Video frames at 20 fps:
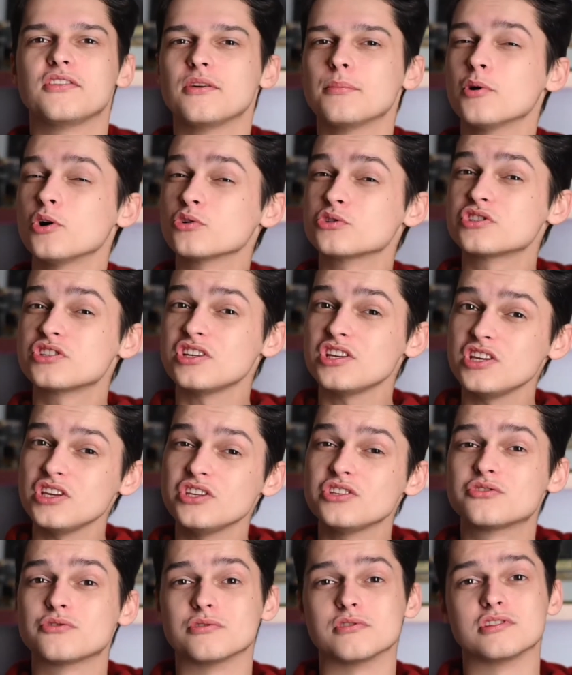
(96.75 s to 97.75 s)
the most
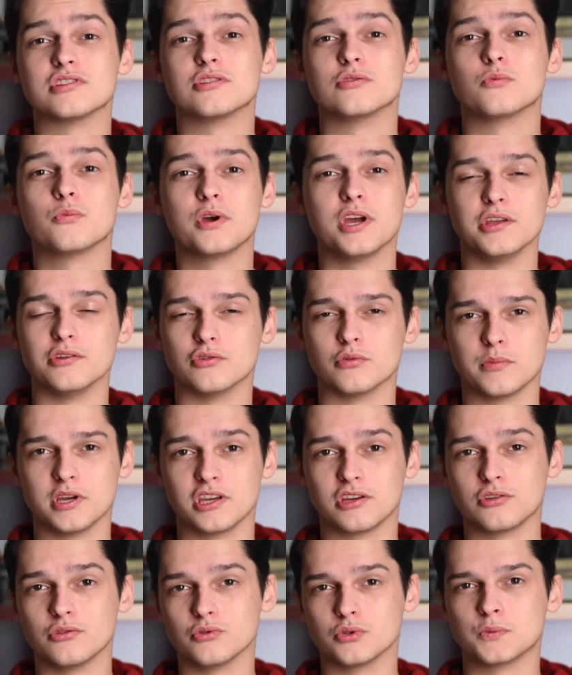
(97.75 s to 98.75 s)
interesting way to
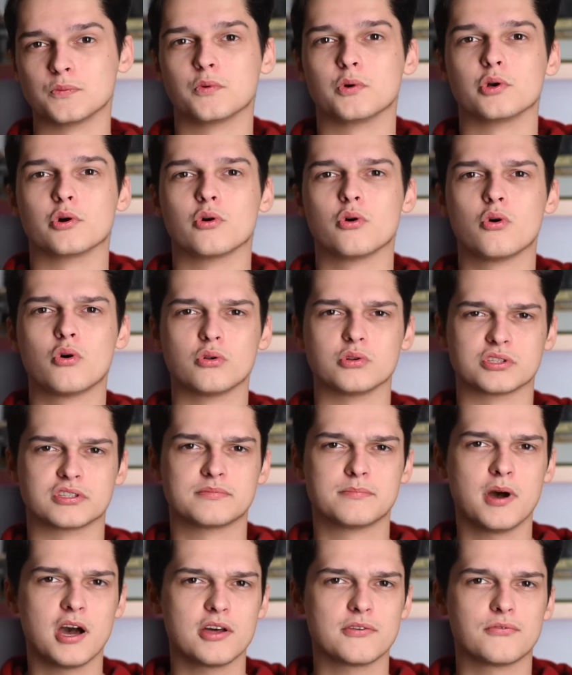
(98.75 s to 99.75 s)
make use for your old
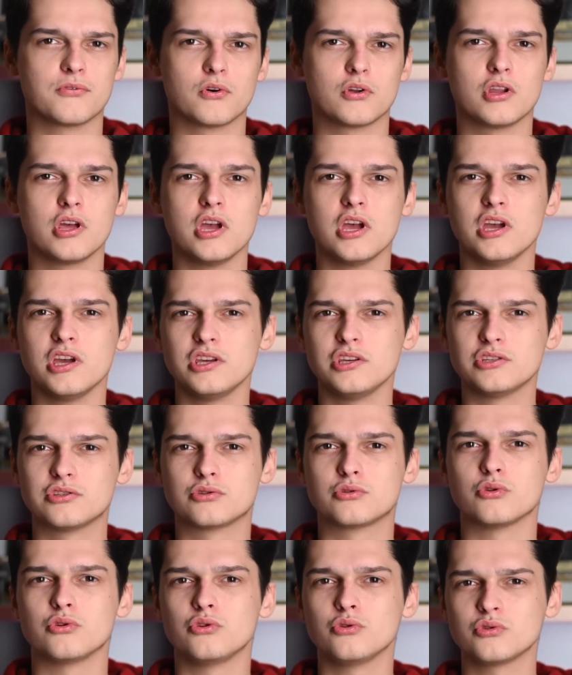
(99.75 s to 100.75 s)
smartphone is
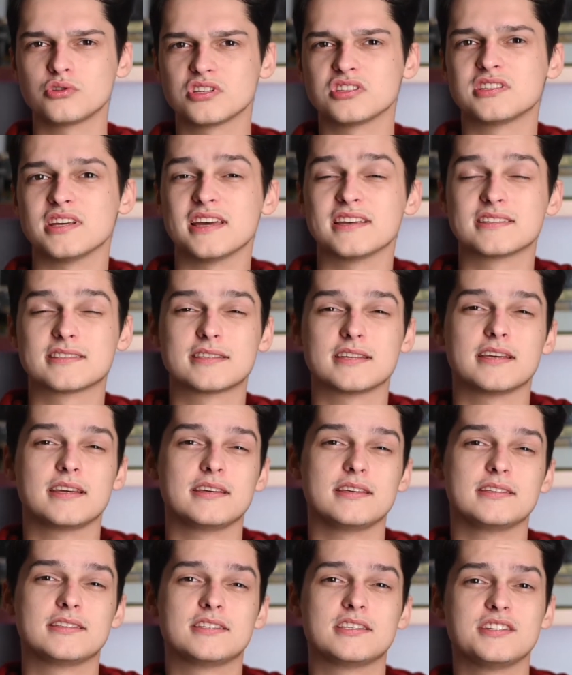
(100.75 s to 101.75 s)
to use it as a
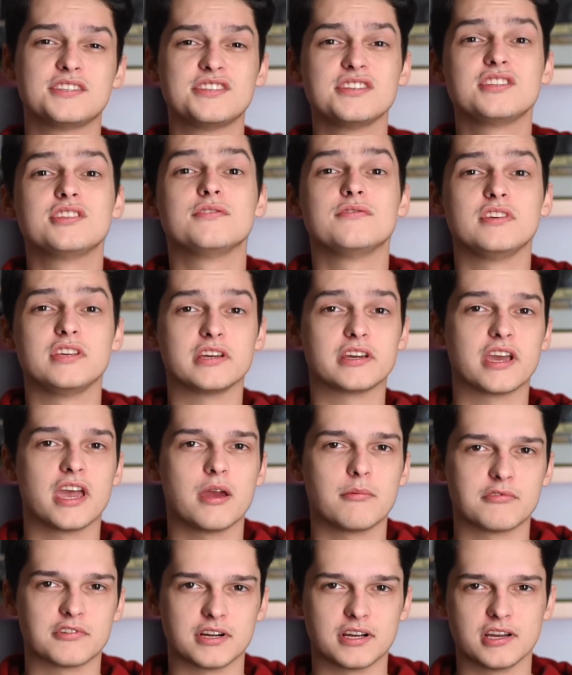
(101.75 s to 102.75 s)
CCTV
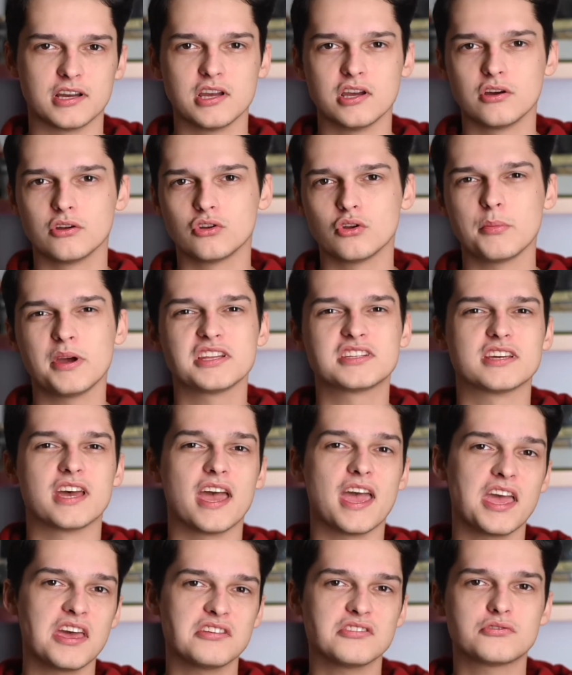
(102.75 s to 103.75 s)
camera. No matter
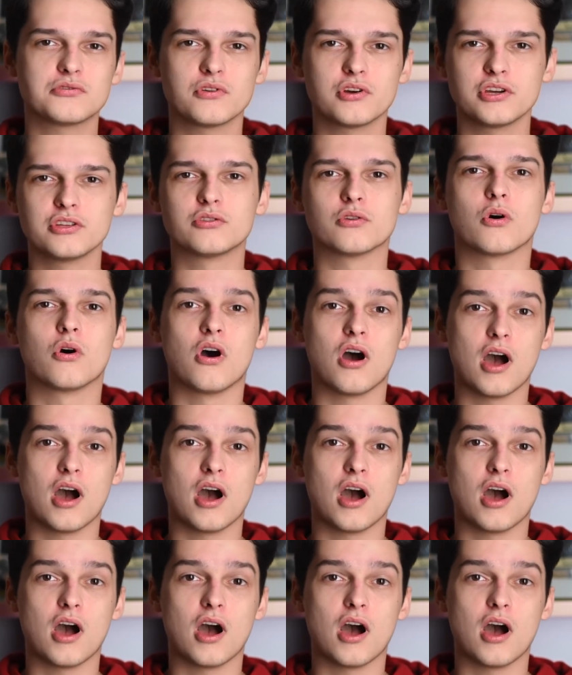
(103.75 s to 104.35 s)
Android or